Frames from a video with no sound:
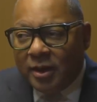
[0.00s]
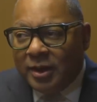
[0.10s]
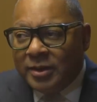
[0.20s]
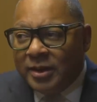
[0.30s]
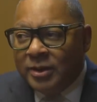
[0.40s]

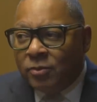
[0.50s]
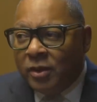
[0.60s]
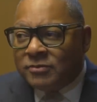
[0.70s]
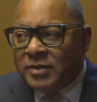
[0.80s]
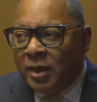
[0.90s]
And, and
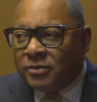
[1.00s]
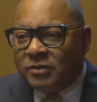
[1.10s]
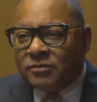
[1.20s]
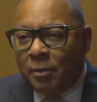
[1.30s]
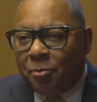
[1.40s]
it's not
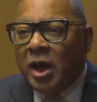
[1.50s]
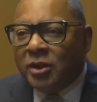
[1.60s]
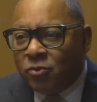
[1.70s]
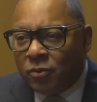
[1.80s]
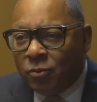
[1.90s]
just a
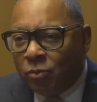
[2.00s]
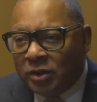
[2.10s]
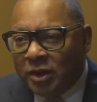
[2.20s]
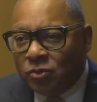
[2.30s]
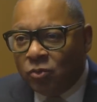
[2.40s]
polyrhythm
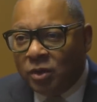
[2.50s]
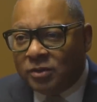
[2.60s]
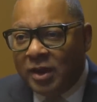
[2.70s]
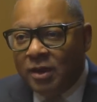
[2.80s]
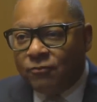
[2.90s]
when they do
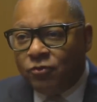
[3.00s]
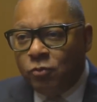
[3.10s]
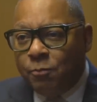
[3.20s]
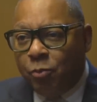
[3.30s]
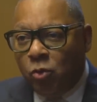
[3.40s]
it. They have
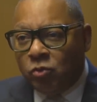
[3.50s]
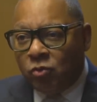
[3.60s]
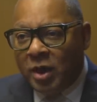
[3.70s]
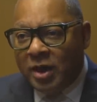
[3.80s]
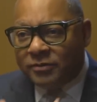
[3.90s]
two
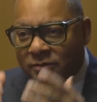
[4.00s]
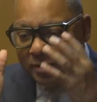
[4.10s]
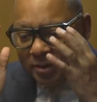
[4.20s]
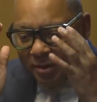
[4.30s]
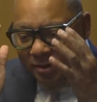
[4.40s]
polarized
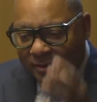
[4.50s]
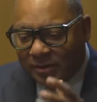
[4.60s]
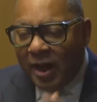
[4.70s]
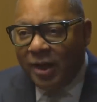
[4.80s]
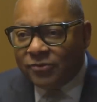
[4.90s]

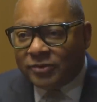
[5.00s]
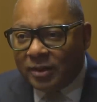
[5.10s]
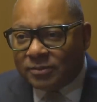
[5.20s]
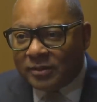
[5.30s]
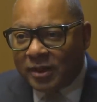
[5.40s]

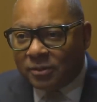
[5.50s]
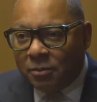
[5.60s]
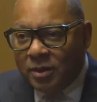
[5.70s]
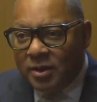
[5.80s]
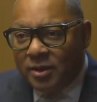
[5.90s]
concepts, like
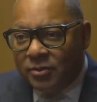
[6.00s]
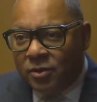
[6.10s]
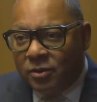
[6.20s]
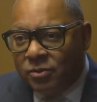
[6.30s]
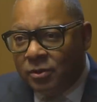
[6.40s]
the,
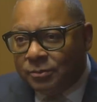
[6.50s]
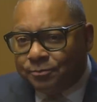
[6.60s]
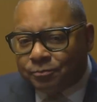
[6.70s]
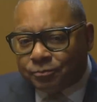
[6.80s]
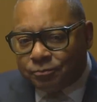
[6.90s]
the, the
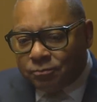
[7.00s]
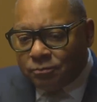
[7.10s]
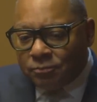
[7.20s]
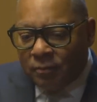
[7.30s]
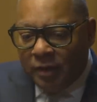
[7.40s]

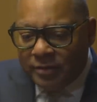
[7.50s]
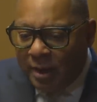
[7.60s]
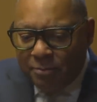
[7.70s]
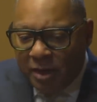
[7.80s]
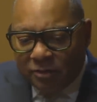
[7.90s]

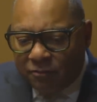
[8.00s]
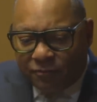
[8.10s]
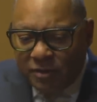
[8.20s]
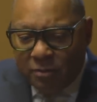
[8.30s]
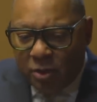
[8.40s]
that male and
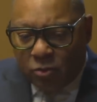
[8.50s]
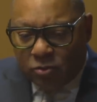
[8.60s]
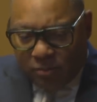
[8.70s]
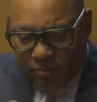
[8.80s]
female